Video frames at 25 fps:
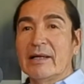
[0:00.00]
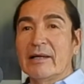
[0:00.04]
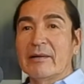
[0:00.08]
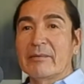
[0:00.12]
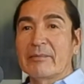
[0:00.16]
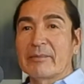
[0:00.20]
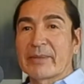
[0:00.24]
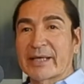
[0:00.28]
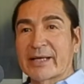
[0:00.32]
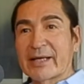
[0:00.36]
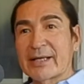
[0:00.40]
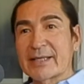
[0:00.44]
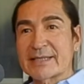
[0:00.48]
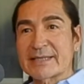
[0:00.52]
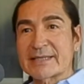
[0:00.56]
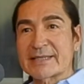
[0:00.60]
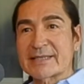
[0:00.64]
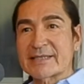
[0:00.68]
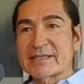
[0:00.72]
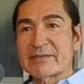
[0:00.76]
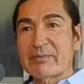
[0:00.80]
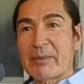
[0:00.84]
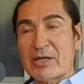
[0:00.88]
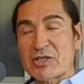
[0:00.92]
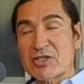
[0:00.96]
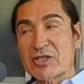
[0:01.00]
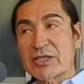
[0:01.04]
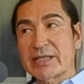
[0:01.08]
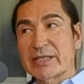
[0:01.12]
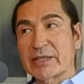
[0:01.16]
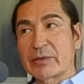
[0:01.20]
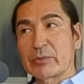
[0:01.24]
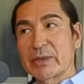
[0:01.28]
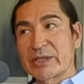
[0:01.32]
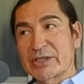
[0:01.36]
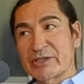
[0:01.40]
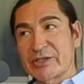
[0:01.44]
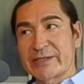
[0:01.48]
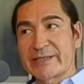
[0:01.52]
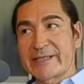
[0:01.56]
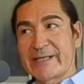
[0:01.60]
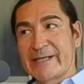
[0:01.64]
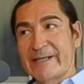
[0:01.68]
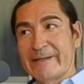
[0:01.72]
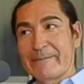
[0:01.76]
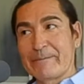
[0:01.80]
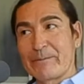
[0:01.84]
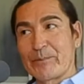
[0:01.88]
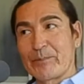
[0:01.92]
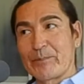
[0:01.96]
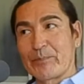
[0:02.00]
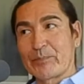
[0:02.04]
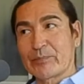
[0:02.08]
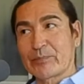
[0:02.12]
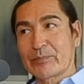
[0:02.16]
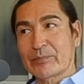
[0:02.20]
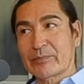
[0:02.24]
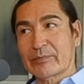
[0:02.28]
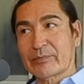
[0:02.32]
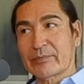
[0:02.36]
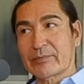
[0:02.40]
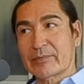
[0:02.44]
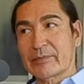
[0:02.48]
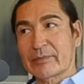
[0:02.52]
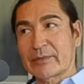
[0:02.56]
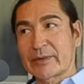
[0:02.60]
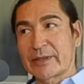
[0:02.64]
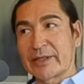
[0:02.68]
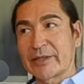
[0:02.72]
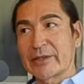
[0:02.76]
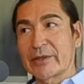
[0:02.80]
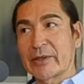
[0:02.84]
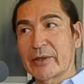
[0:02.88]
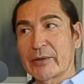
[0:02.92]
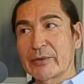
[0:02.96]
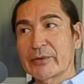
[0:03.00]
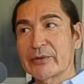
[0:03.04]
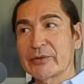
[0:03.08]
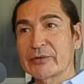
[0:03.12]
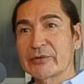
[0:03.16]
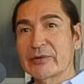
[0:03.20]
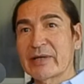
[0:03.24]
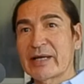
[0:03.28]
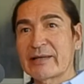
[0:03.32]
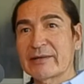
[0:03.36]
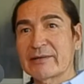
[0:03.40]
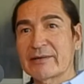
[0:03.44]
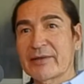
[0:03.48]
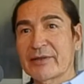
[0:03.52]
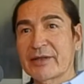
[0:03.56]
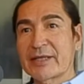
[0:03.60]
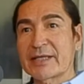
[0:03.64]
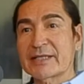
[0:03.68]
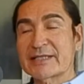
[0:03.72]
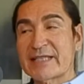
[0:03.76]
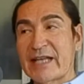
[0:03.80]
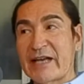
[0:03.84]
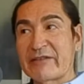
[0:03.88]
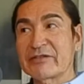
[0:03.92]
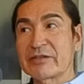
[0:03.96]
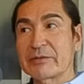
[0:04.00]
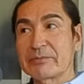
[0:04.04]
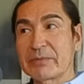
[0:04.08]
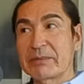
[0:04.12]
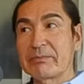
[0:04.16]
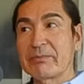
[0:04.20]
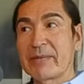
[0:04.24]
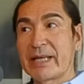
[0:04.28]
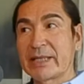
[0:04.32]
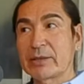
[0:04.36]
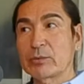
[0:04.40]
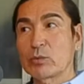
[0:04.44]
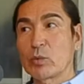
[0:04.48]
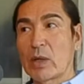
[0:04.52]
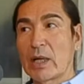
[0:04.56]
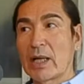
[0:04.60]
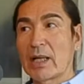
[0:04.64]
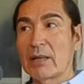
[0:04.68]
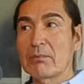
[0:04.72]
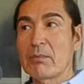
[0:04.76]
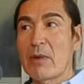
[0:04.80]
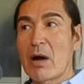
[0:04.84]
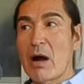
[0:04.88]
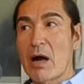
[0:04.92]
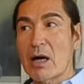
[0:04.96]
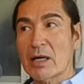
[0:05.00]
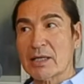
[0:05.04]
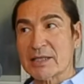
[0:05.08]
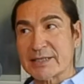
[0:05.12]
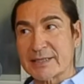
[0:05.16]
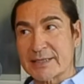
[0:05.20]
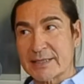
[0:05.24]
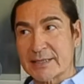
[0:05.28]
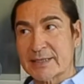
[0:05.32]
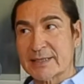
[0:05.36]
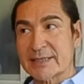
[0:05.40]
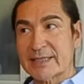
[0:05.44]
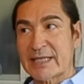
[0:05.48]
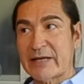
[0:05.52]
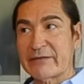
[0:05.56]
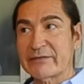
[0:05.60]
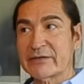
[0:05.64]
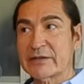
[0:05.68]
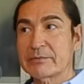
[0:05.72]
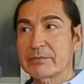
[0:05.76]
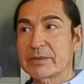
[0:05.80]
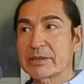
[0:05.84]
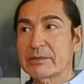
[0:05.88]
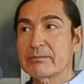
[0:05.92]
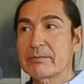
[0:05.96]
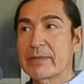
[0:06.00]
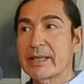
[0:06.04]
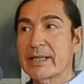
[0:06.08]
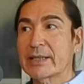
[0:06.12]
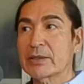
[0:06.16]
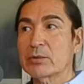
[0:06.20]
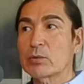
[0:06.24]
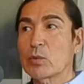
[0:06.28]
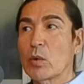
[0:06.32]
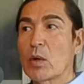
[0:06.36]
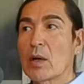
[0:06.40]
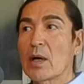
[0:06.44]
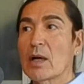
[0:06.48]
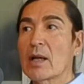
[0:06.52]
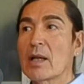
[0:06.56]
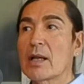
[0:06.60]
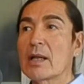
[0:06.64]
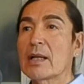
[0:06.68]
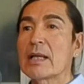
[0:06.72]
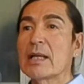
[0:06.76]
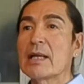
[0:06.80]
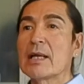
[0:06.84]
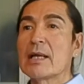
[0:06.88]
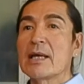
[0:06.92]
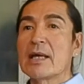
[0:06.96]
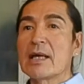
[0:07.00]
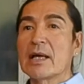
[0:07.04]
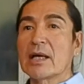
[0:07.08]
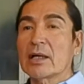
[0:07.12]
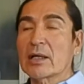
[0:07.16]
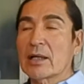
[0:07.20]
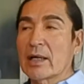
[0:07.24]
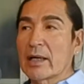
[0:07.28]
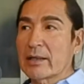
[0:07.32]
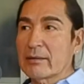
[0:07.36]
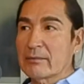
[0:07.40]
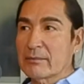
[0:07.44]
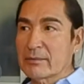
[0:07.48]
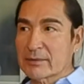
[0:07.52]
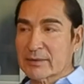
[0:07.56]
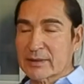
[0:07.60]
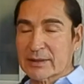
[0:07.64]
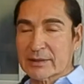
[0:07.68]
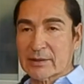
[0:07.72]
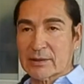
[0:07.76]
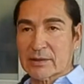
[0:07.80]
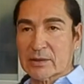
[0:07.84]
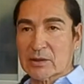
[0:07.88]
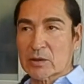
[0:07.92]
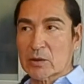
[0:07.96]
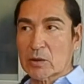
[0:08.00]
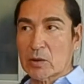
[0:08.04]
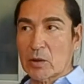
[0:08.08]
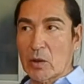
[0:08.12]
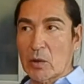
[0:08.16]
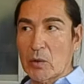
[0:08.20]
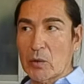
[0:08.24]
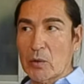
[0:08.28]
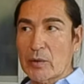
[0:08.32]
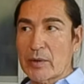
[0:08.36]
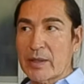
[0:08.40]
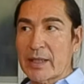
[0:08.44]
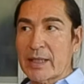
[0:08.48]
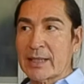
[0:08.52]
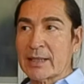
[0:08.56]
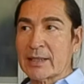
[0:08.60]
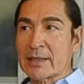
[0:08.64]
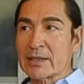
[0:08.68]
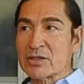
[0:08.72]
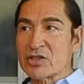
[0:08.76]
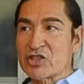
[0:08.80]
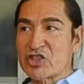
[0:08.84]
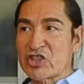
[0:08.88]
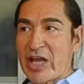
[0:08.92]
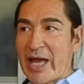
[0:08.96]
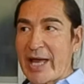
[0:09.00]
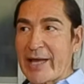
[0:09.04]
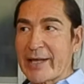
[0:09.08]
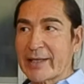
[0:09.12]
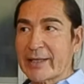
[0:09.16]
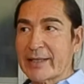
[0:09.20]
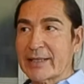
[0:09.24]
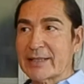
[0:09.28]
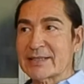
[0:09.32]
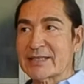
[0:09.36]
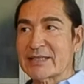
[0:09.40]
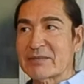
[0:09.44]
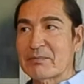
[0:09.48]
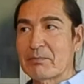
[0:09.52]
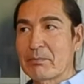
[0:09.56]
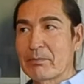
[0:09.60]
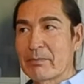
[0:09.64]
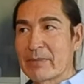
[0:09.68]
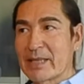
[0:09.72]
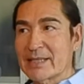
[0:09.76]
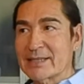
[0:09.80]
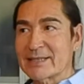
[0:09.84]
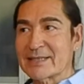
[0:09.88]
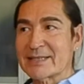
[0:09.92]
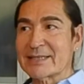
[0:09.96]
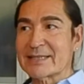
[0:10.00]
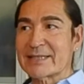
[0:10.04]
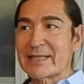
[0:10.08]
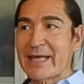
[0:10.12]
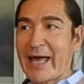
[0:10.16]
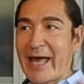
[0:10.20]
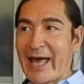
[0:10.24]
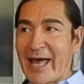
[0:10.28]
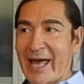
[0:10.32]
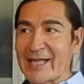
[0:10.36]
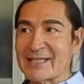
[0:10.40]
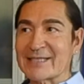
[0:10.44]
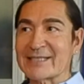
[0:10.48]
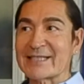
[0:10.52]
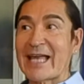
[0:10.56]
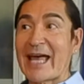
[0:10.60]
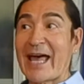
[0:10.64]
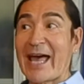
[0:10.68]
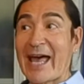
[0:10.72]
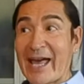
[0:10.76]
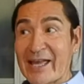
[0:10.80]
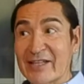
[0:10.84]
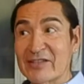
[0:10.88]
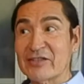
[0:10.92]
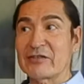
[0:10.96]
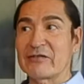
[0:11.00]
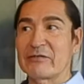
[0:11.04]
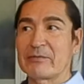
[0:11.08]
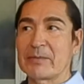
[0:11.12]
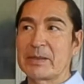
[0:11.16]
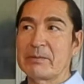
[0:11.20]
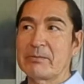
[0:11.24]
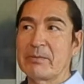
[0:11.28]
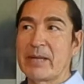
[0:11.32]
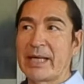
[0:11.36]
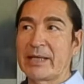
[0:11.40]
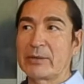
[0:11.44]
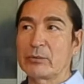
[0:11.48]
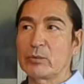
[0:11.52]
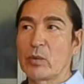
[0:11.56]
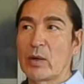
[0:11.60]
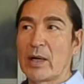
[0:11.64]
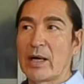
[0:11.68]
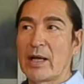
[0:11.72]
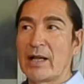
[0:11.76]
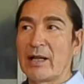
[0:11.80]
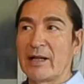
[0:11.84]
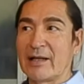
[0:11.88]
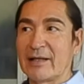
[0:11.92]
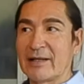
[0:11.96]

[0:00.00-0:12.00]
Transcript: Because especially in the wintertime, things have to be made well. Moccasins have to be made well. Clothing, jackets, mitts, hats had to be made well.